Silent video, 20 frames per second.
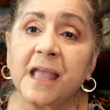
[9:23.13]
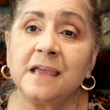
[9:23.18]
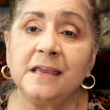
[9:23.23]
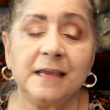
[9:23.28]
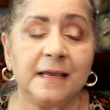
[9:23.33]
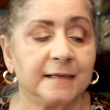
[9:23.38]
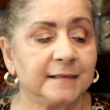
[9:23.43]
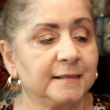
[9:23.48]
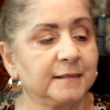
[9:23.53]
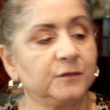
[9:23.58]

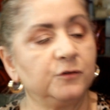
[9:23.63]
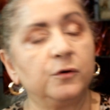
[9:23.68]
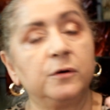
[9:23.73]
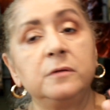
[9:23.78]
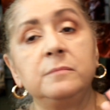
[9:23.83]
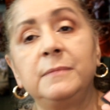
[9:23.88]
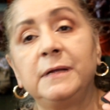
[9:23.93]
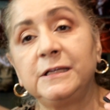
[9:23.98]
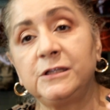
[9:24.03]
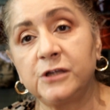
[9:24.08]
Yes, you're
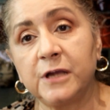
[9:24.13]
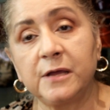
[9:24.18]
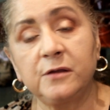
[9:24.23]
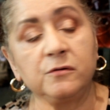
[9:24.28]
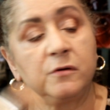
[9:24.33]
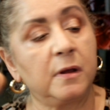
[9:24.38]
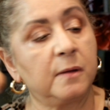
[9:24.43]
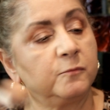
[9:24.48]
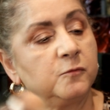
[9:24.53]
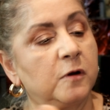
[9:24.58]
on my
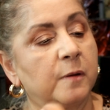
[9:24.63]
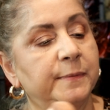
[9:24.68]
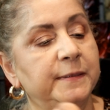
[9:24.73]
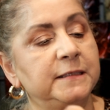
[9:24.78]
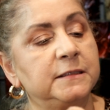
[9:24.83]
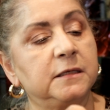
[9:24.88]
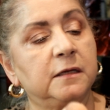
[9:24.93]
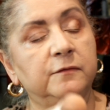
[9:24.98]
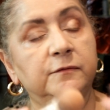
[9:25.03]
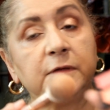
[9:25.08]
channel, I'm
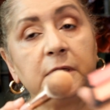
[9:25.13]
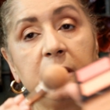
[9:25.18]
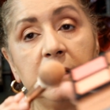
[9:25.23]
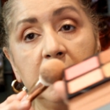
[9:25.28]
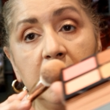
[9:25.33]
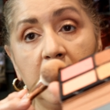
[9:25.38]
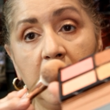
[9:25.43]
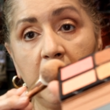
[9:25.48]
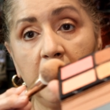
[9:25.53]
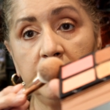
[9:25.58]
dropping stuff.
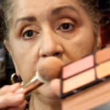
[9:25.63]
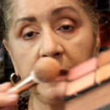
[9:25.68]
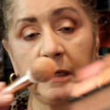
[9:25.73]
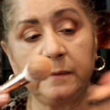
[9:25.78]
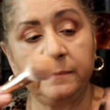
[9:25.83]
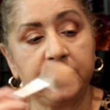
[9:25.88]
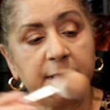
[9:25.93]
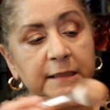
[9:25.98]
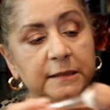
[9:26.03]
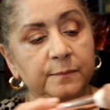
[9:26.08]
I'm
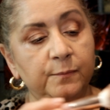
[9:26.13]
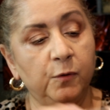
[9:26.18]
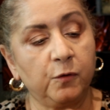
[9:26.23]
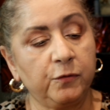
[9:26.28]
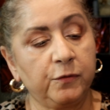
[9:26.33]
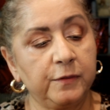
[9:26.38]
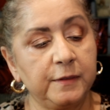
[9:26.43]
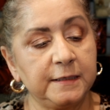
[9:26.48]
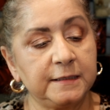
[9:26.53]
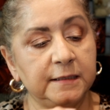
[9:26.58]
gonna mix
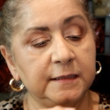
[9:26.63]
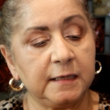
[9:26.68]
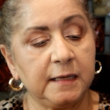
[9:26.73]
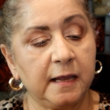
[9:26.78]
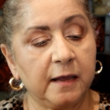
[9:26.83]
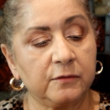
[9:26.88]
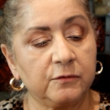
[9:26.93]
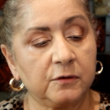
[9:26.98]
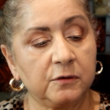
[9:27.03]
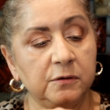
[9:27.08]
both of these
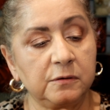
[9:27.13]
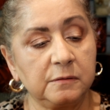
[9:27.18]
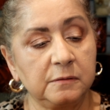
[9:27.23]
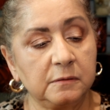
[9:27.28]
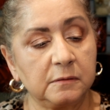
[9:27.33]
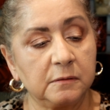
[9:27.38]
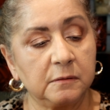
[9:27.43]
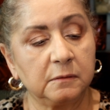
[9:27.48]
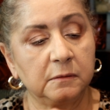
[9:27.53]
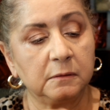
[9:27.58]
together.
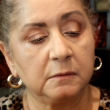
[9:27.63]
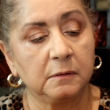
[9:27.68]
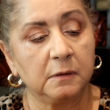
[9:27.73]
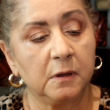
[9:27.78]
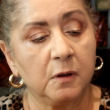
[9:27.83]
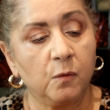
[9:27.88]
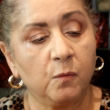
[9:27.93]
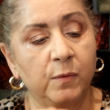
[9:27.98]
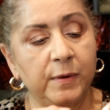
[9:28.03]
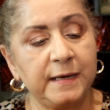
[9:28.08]

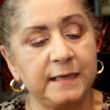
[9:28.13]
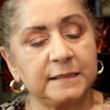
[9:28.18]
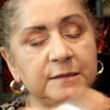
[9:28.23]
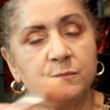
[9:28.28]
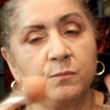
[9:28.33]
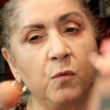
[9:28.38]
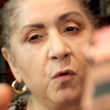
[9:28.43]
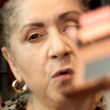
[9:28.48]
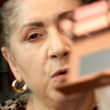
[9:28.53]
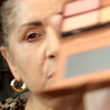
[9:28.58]
One is
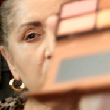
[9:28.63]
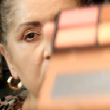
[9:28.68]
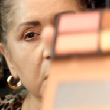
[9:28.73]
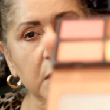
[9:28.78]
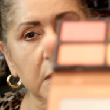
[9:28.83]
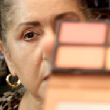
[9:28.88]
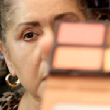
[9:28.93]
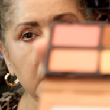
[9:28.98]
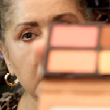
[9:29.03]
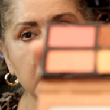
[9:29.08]

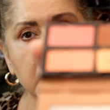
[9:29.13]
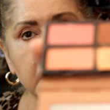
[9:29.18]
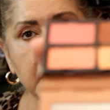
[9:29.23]
more,